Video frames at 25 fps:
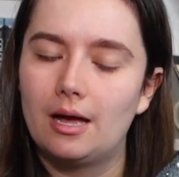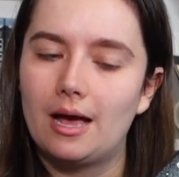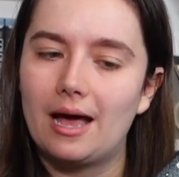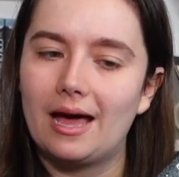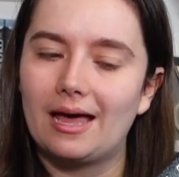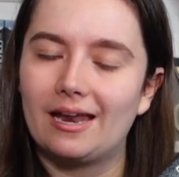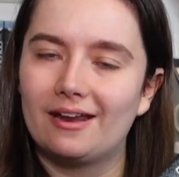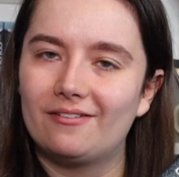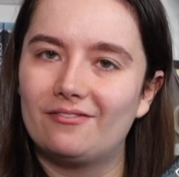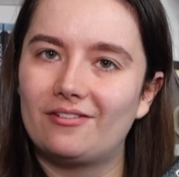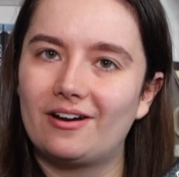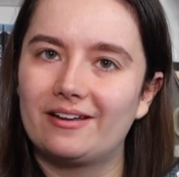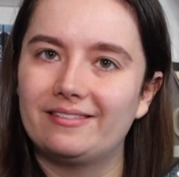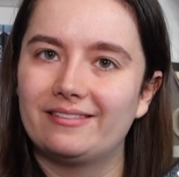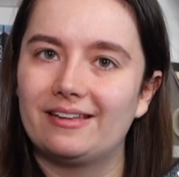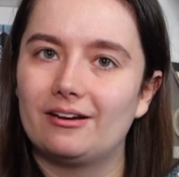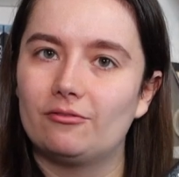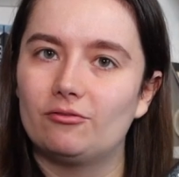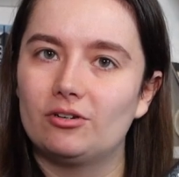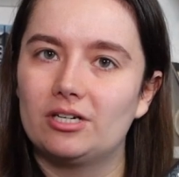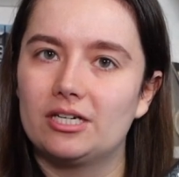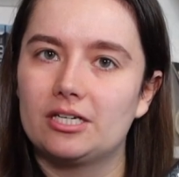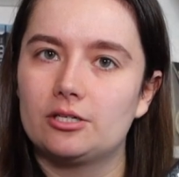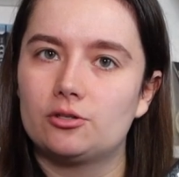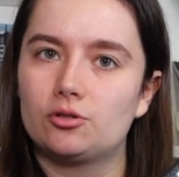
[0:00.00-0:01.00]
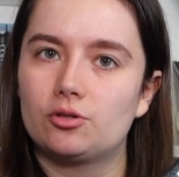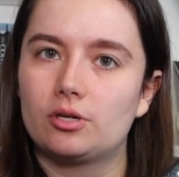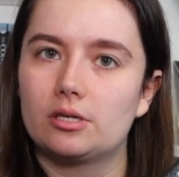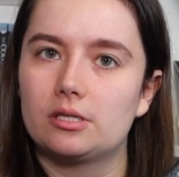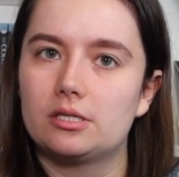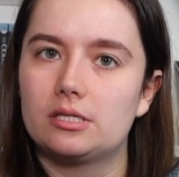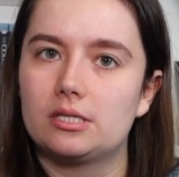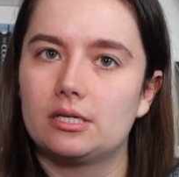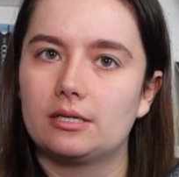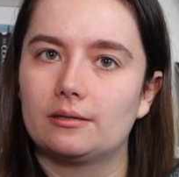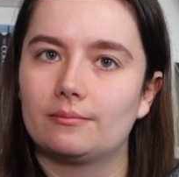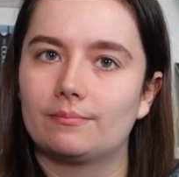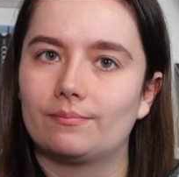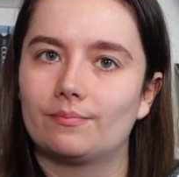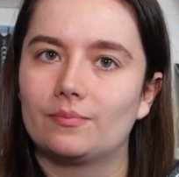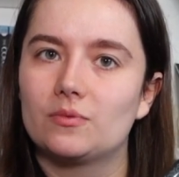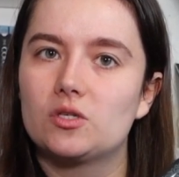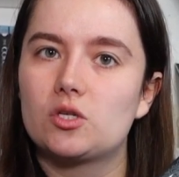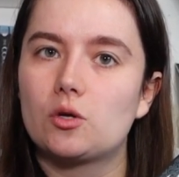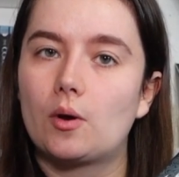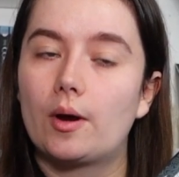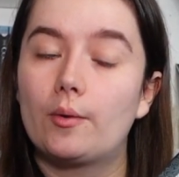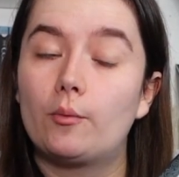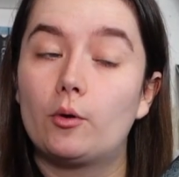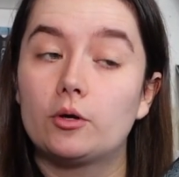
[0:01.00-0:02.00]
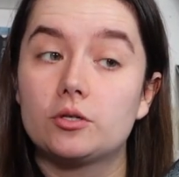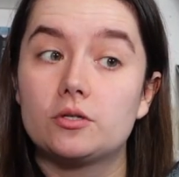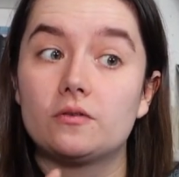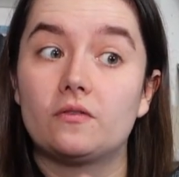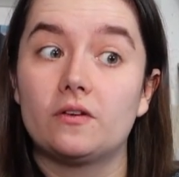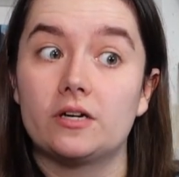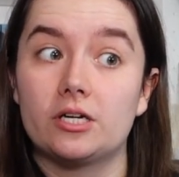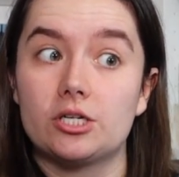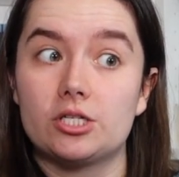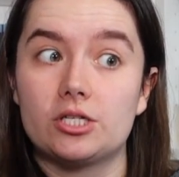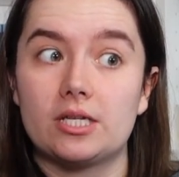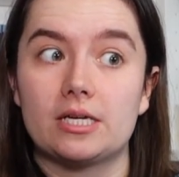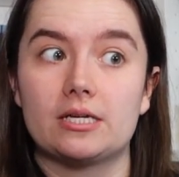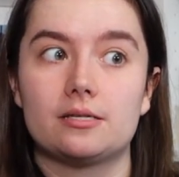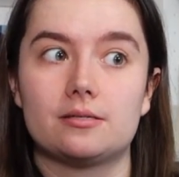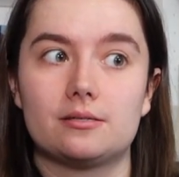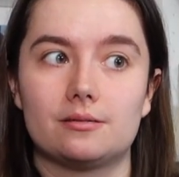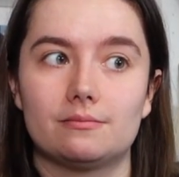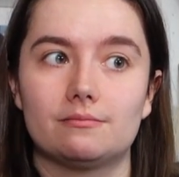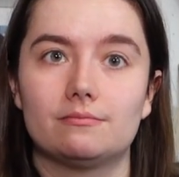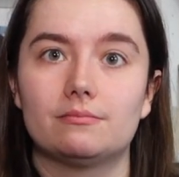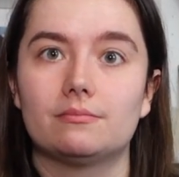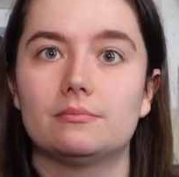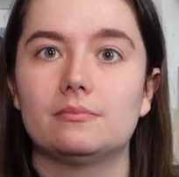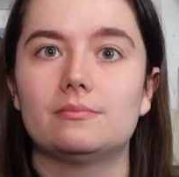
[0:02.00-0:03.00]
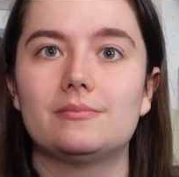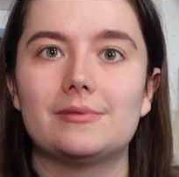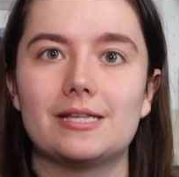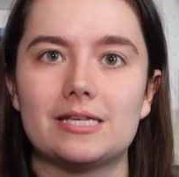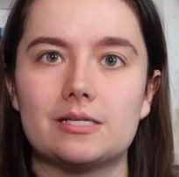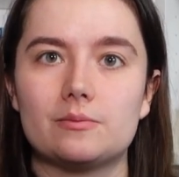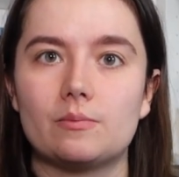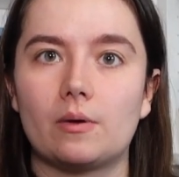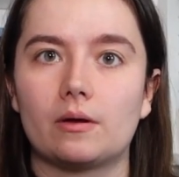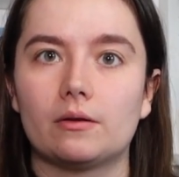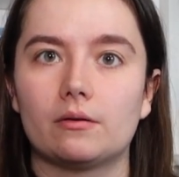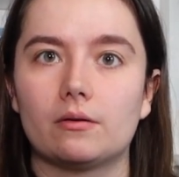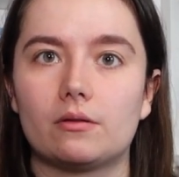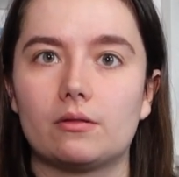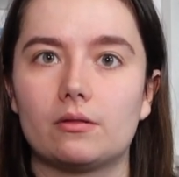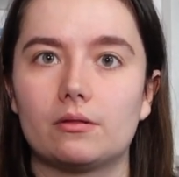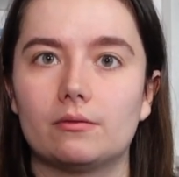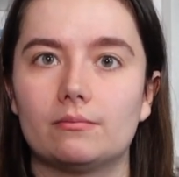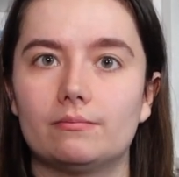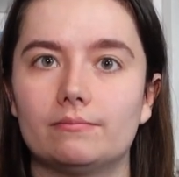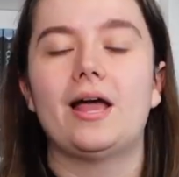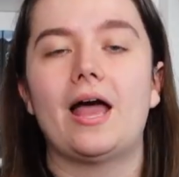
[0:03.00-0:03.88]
and I find that really interesting. So I want to finish this this month.